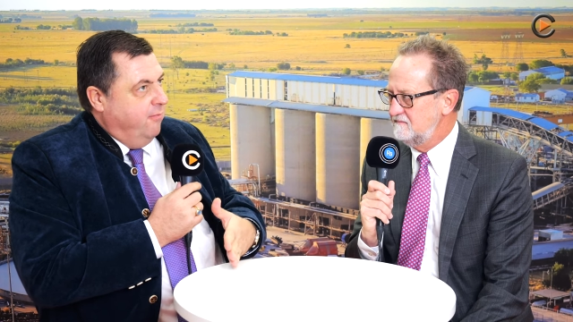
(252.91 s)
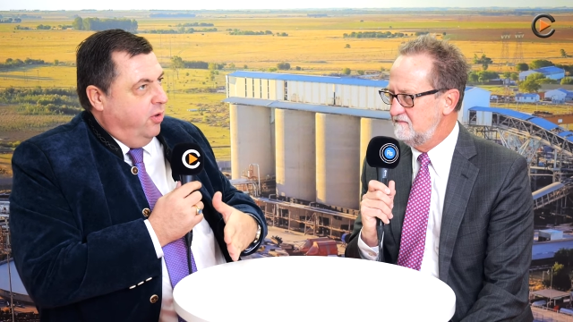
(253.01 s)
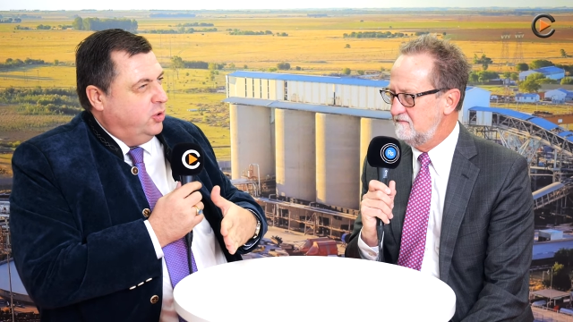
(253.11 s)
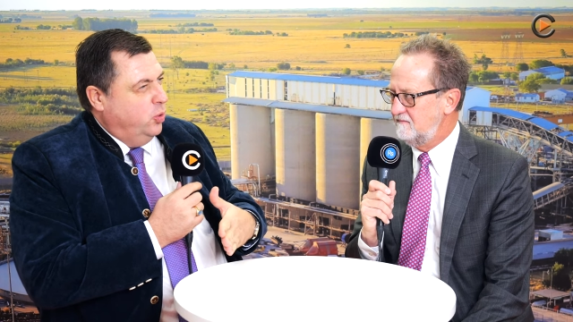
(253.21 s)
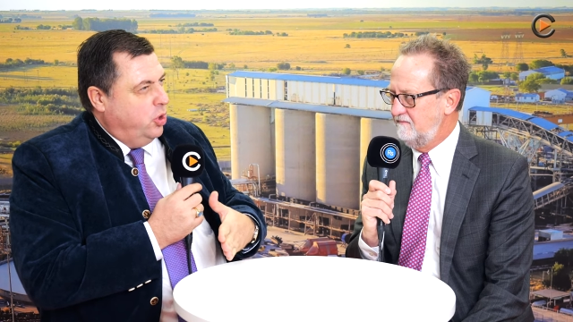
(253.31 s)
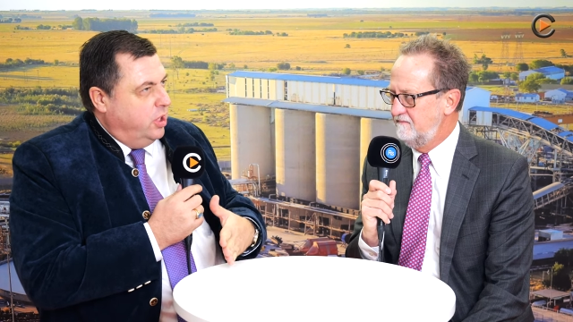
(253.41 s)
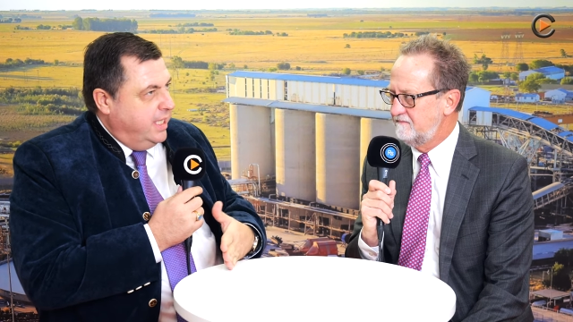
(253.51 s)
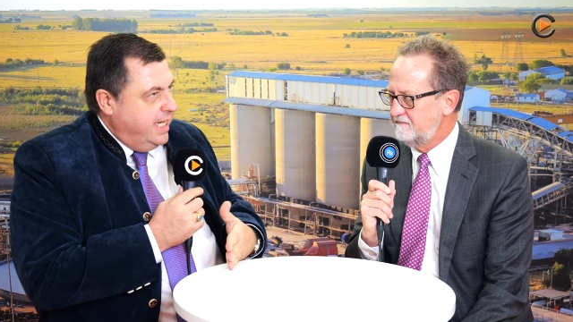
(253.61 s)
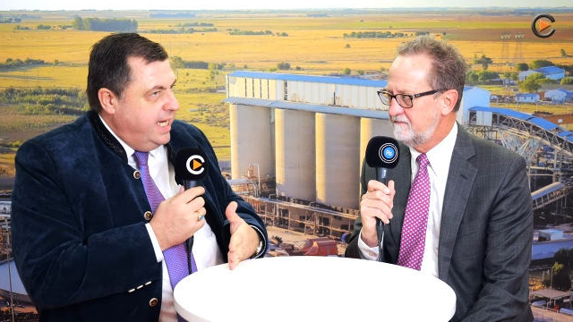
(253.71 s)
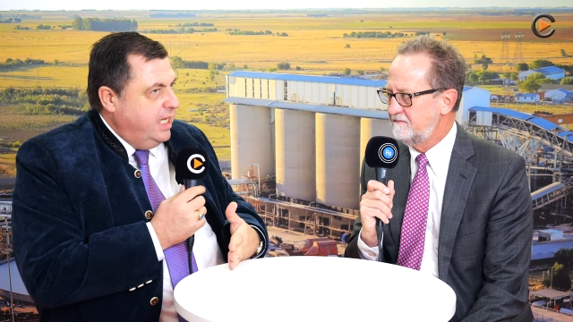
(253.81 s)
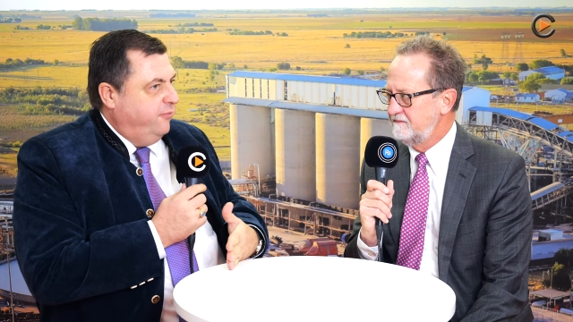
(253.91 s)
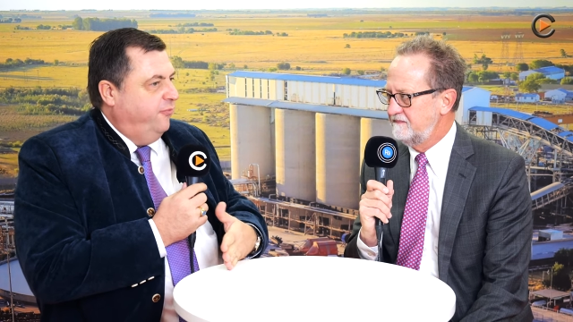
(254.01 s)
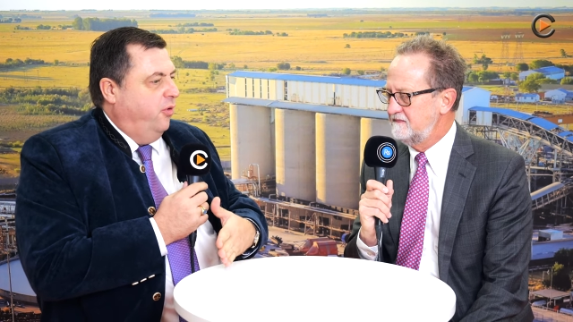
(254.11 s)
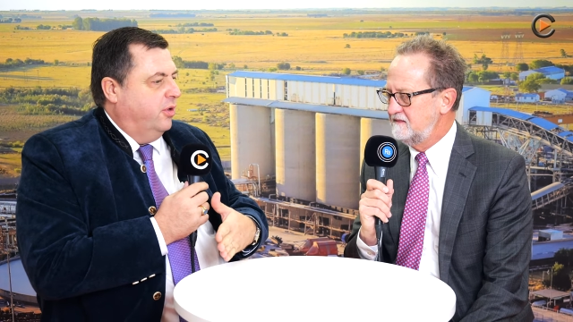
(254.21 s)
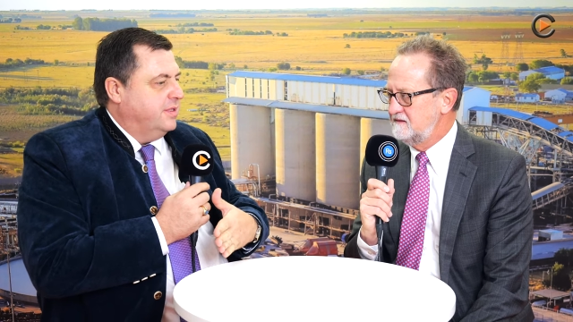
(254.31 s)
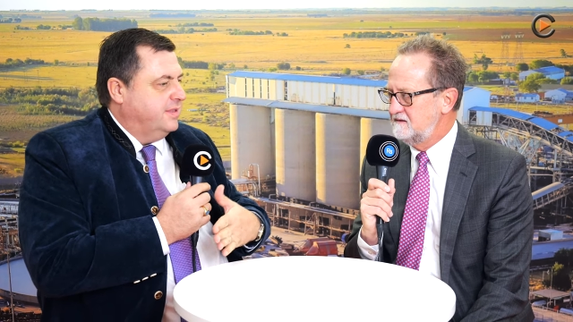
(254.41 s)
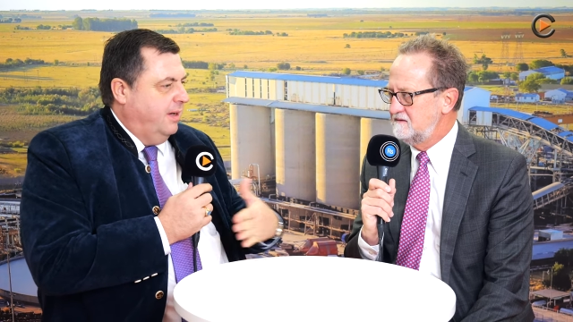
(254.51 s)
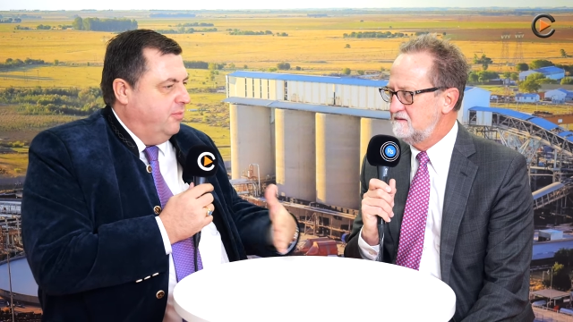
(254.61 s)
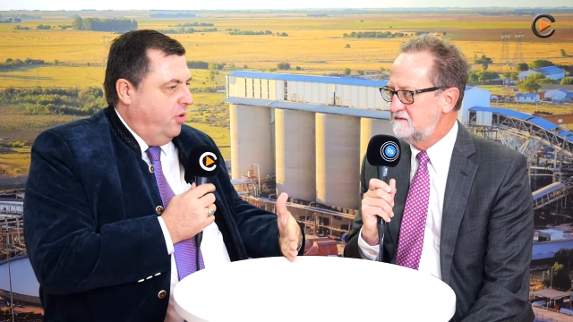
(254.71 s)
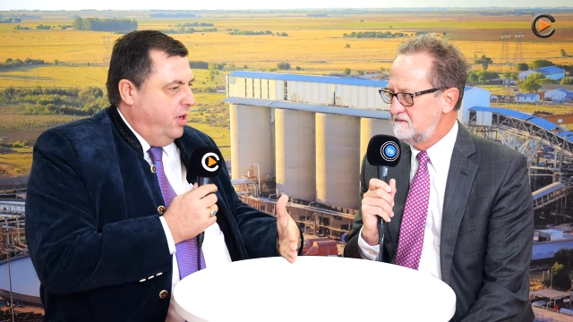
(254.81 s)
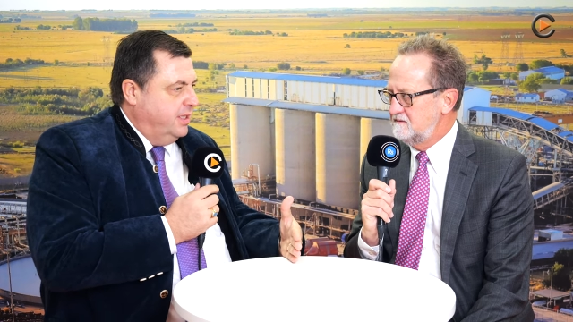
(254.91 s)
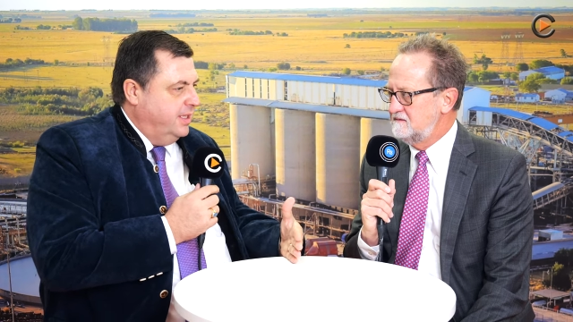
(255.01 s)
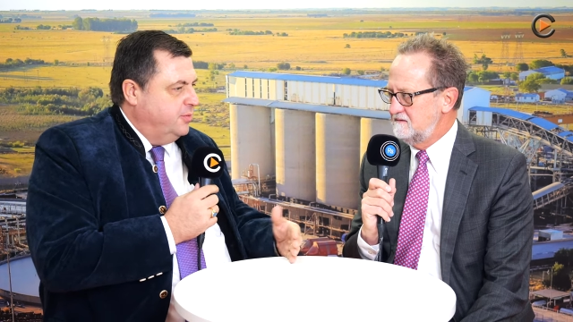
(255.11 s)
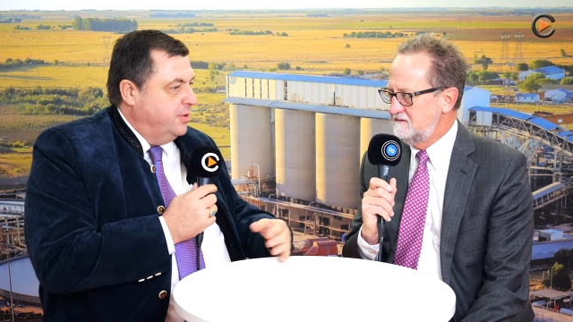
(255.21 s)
Speaker 1: what do you need for some royalties